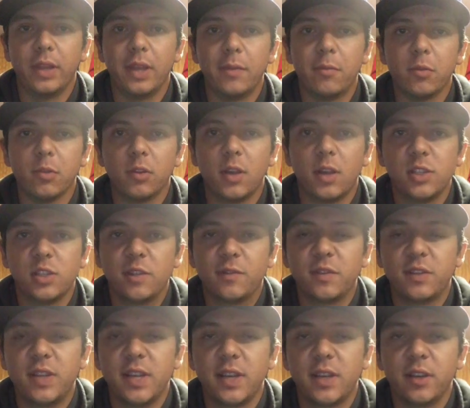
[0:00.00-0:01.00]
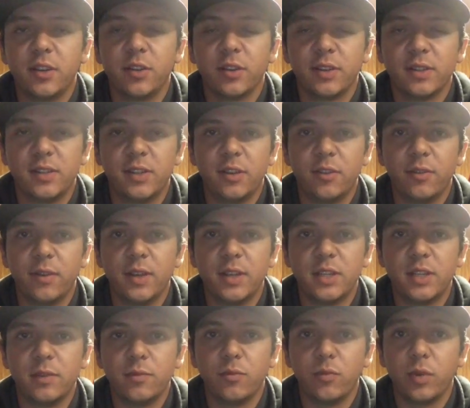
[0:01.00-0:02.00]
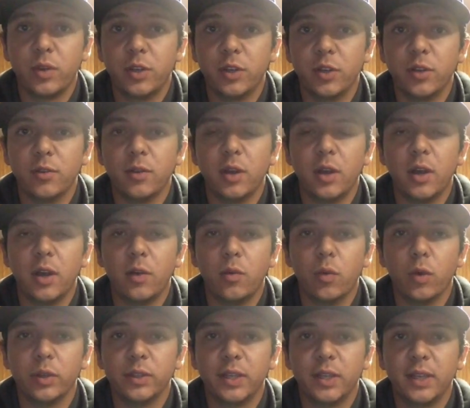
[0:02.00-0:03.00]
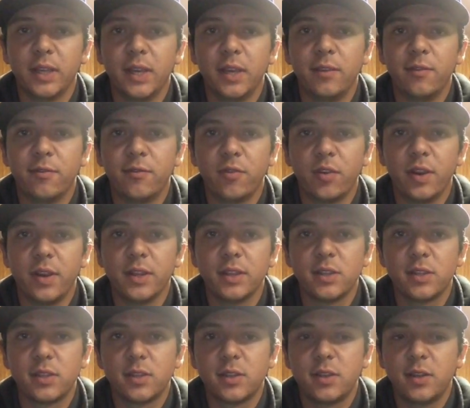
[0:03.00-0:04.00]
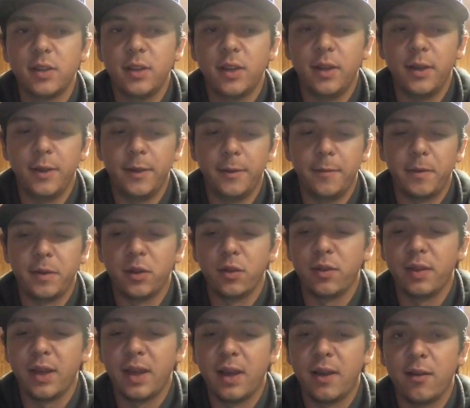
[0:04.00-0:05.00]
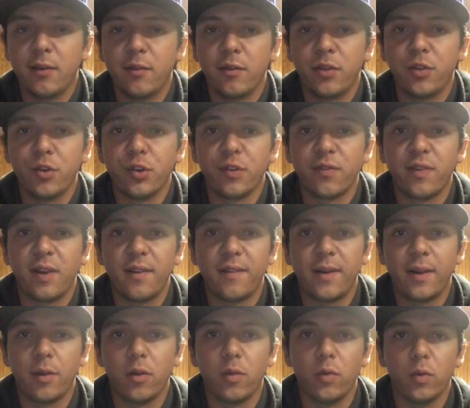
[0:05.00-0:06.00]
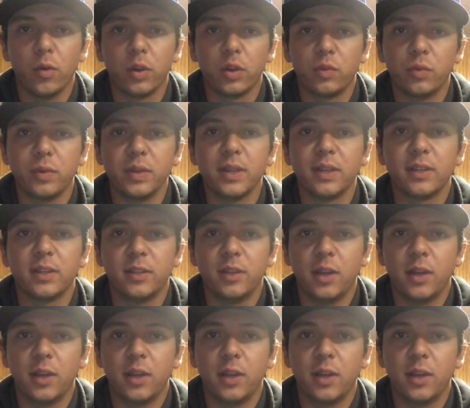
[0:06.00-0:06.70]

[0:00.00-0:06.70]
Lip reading: labor laws you have to take under consideration when you're working in France. I know they have a 35-hour work week.